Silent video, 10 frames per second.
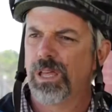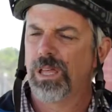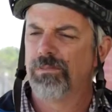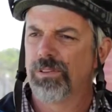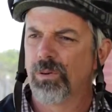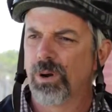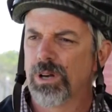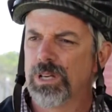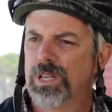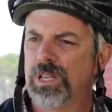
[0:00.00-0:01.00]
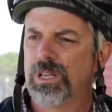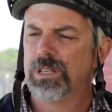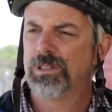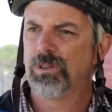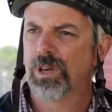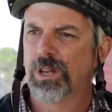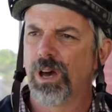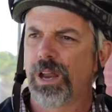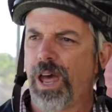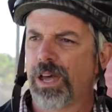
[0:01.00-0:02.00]
If you are in need, you
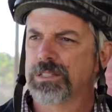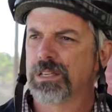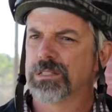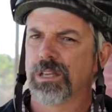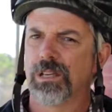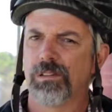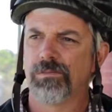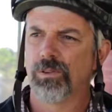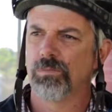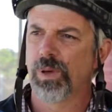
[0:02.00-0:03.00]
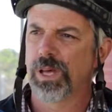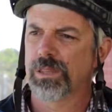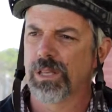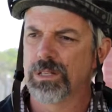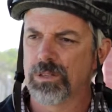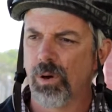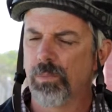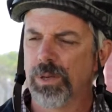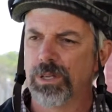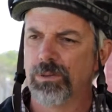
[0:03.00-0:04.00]
cannot access any food bank that is
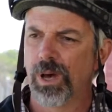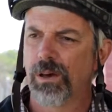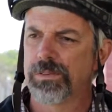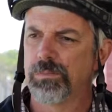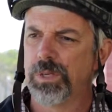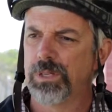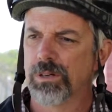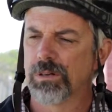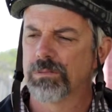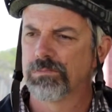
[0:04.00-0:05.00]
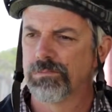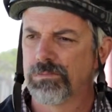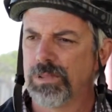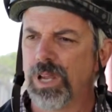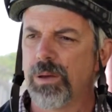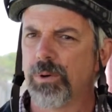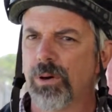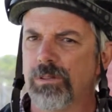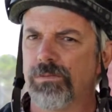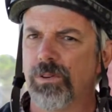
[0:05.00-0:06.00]
open. You have to be your
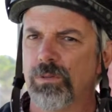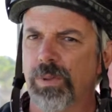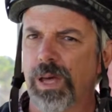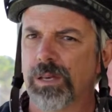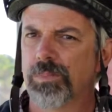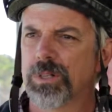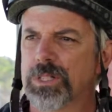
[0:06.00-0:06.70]
neighborhood food bank per